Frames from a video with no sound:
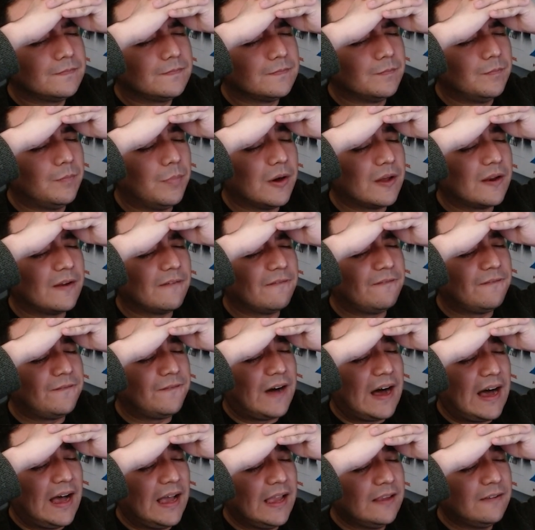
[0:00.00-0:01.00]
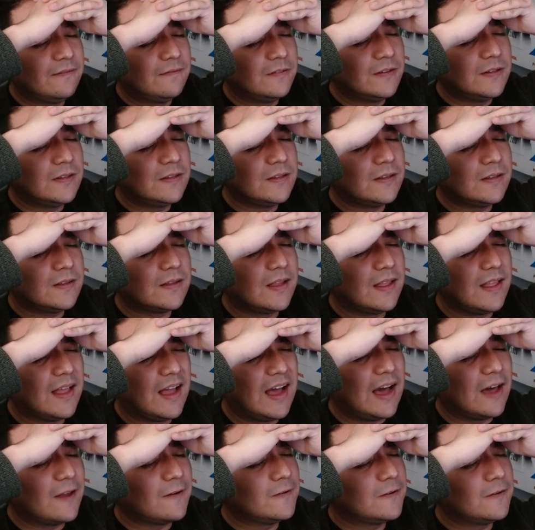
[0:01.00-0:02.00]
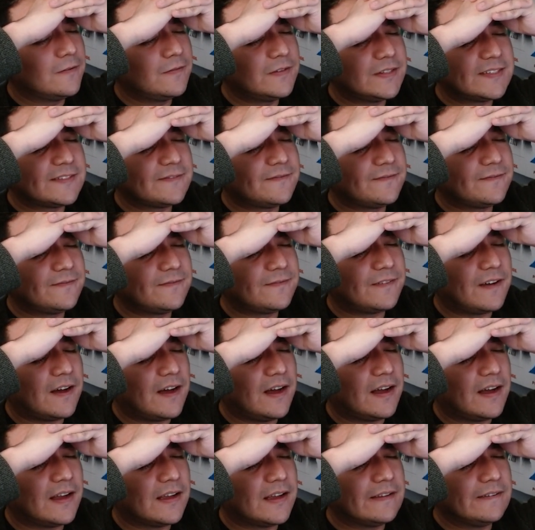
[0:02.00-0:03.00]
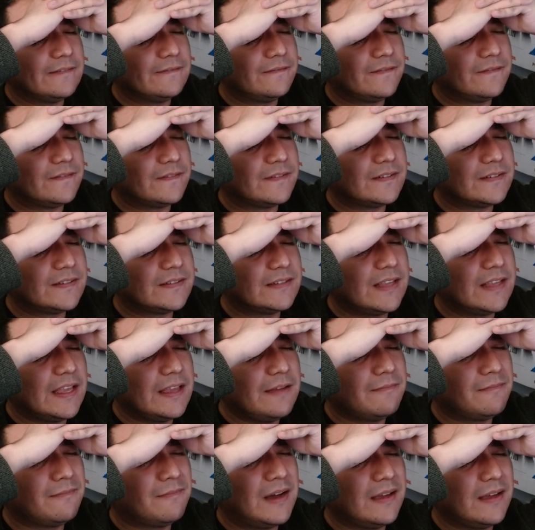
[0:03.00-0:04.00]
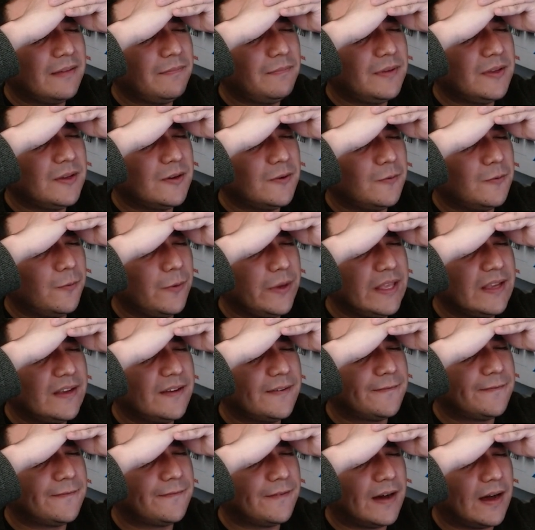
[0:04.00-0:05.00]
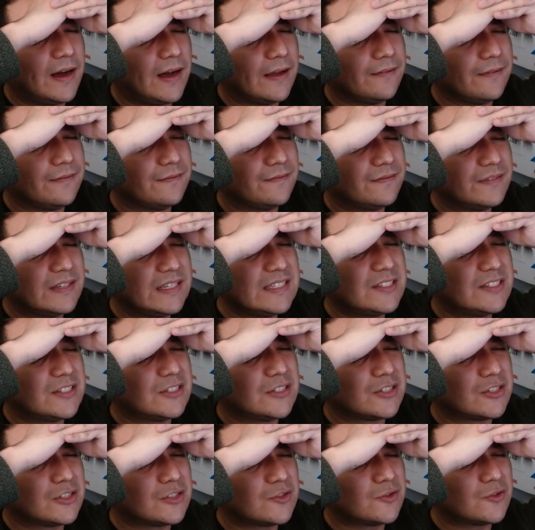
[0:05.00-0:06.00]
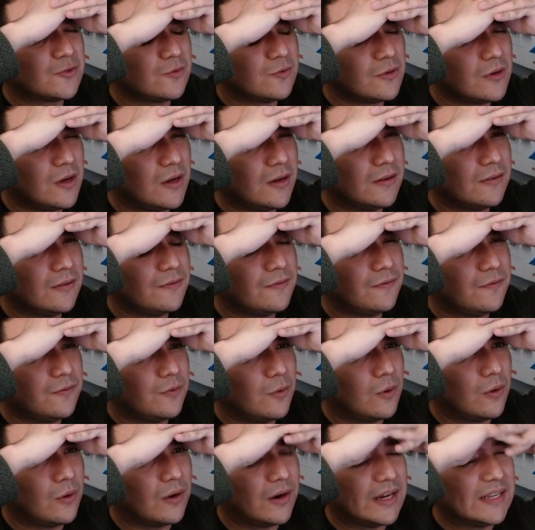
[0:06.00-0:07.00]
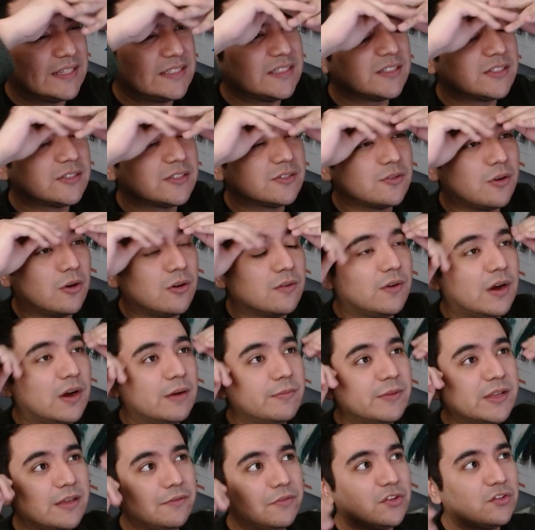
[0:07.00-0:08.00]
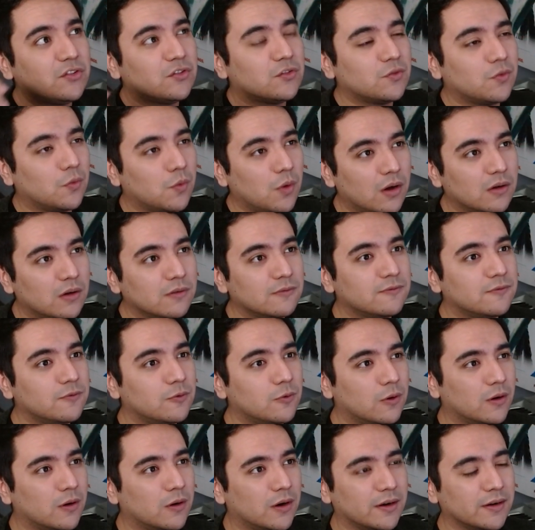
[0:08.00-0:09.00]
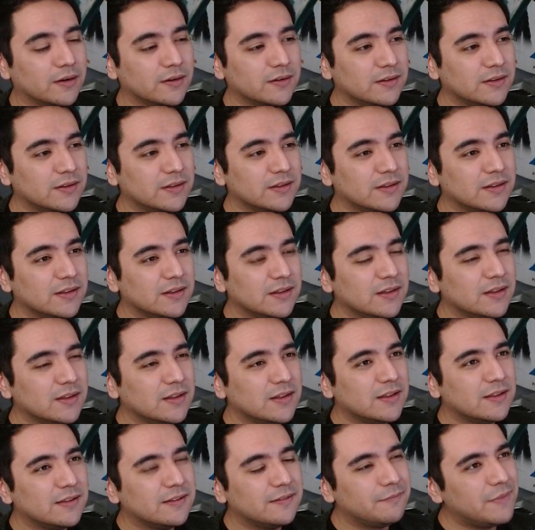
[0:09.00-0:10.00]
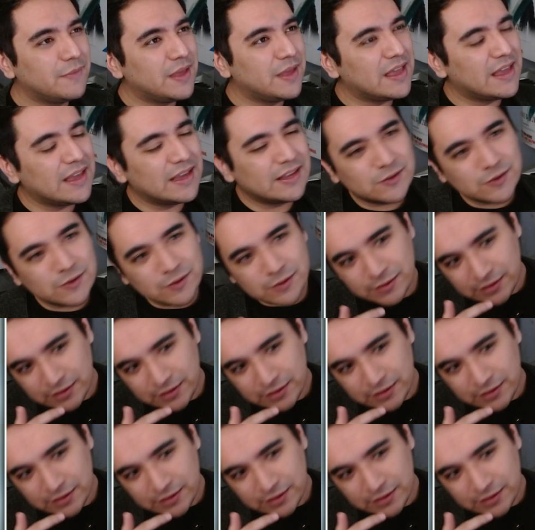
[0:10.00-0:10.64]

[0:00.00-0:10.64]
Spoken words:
But a 5? I don't know if it's 5. It might be a weak 5. It's a strong 4. It's a strong. I'm gonna give it strong 4. Man, dude.